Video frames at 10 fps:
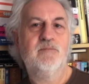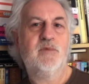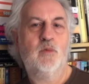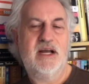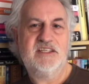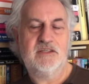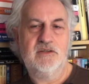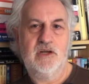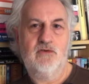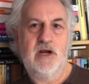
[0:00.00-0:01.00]
Western
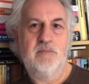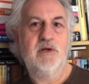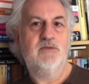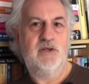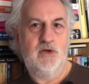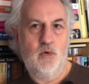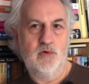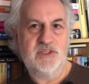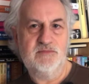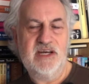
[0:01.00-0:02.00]
Europe. The
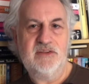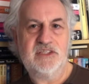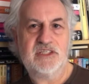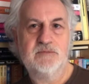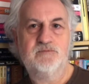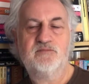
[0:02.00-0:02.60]
Norse myths.